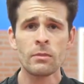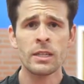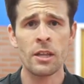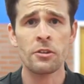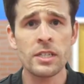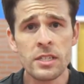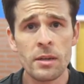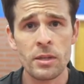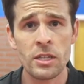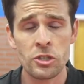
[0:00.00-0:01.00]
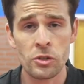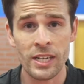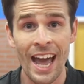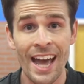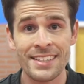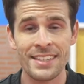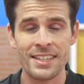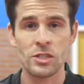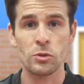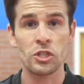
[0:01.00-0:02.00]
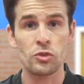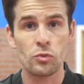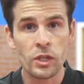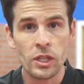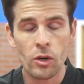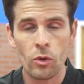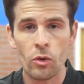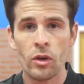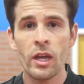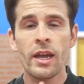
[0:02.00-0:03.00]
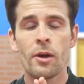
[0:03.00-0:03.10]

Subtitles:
Now there is something that you can add to this, which is really cool,